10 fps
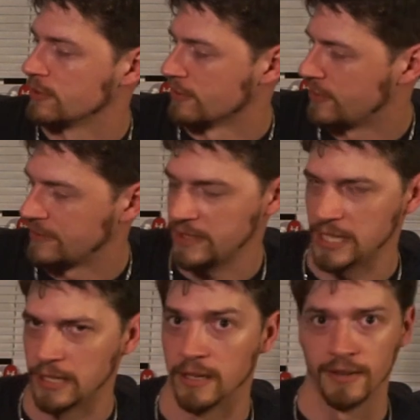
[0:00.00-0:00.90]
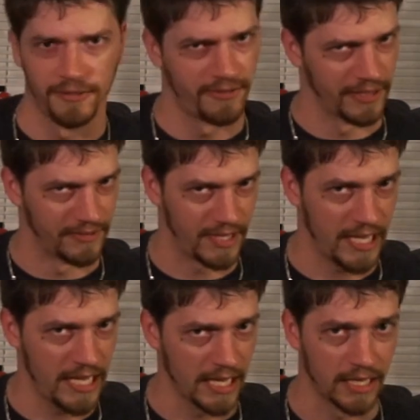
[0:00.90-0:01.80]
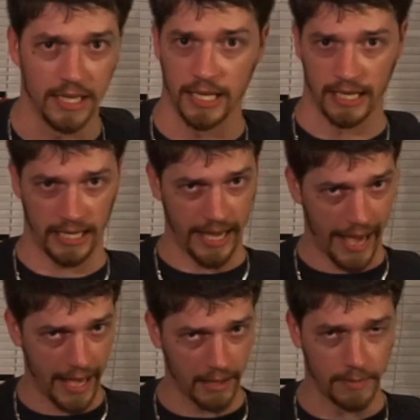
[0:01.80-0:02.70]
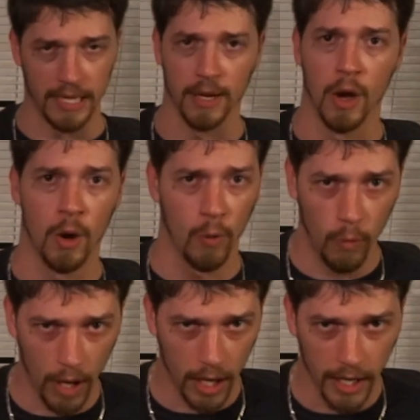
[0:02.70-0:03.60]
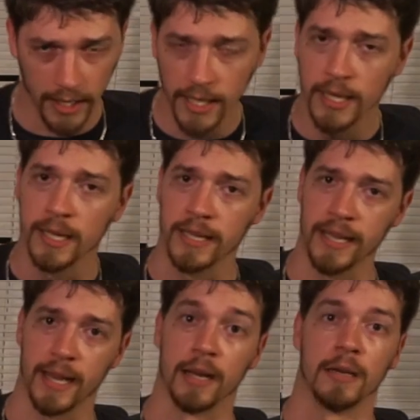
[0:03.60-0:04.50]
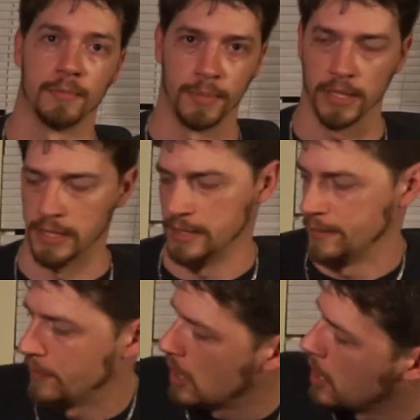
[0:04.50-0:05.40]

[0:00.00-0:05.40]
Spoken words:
for 15. 15? An Academy? What? Yeah, but listen.